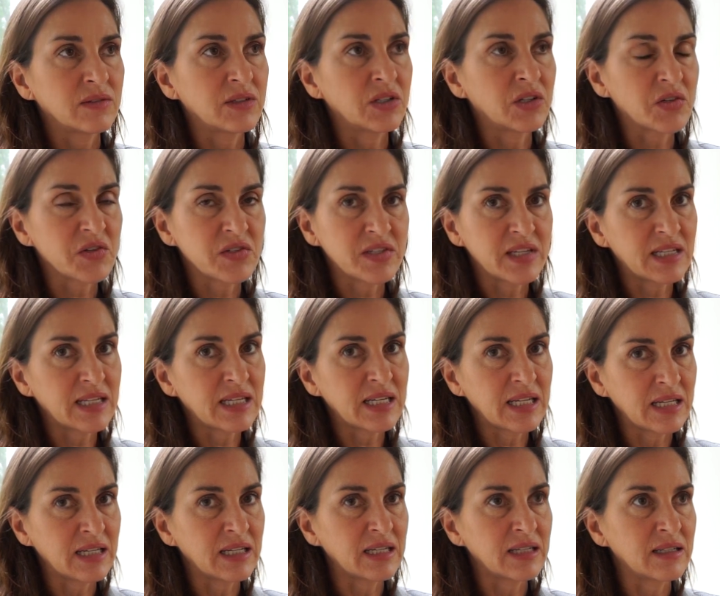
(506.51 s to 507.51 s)
you're sitting
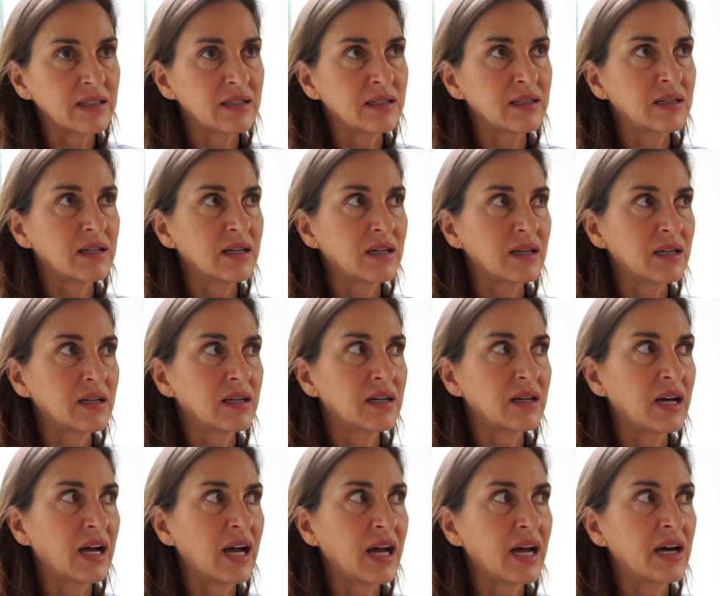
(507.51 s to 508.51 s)
in
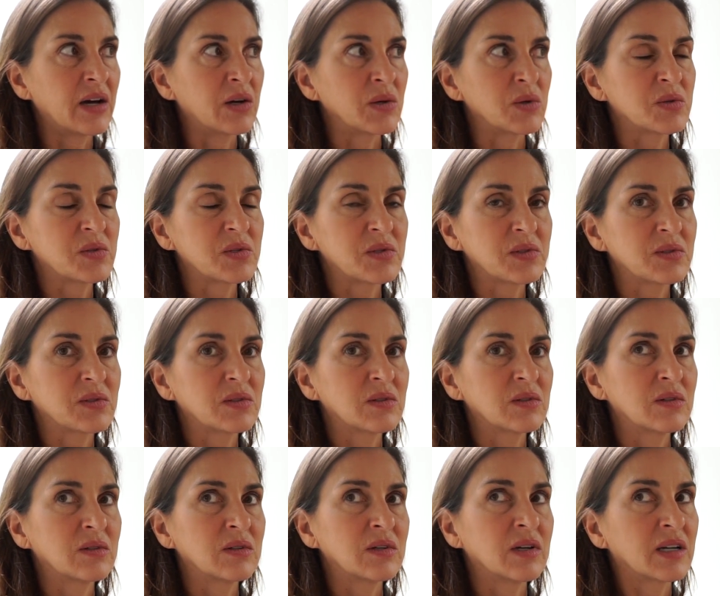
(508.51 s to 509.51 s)
a house,
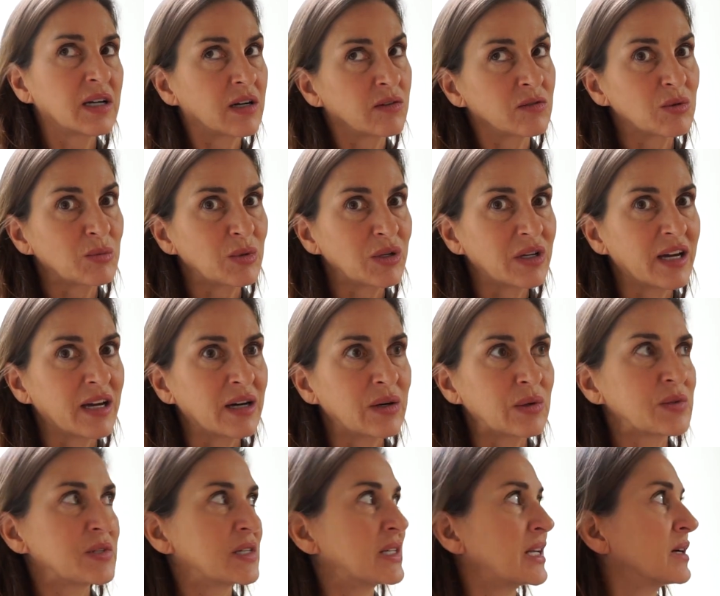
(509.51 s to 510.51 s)
a comfortable
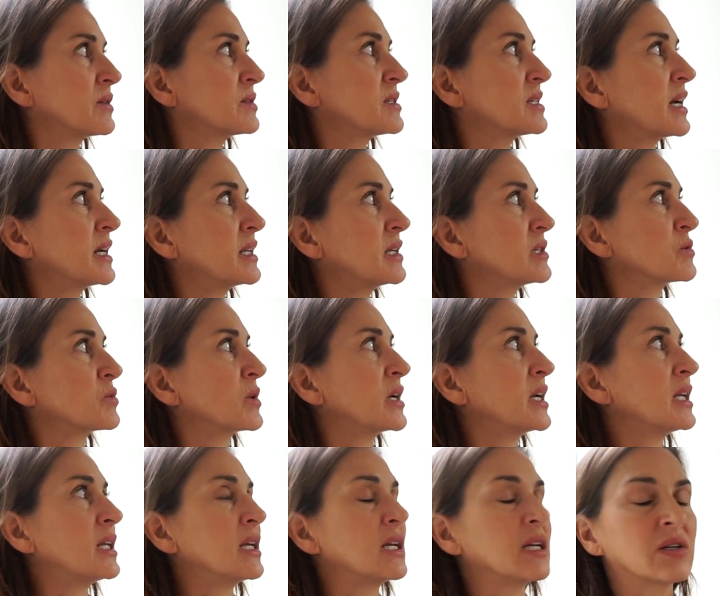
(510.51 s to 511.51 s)
house, and outside it's
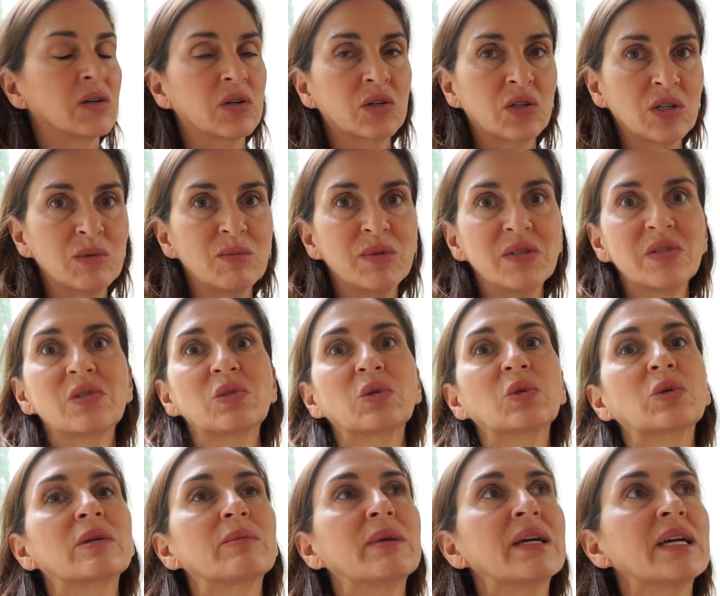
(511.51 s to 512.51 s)
raining or it could be
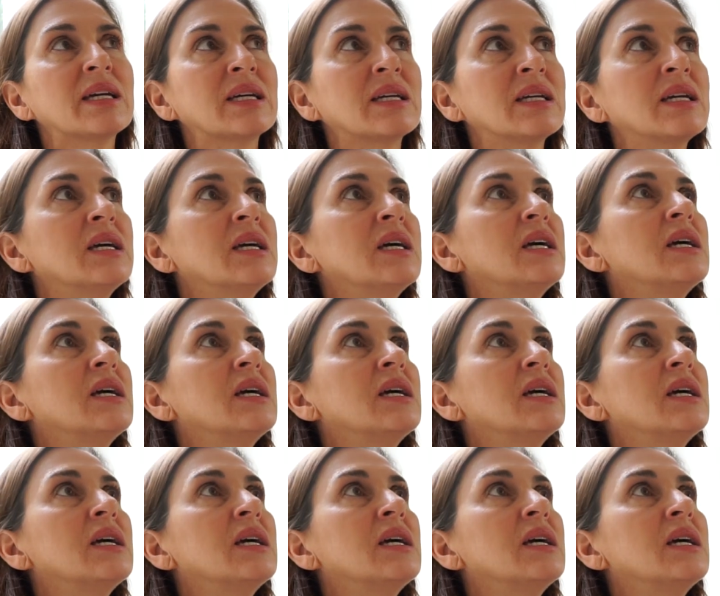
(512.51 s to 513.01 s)
storming,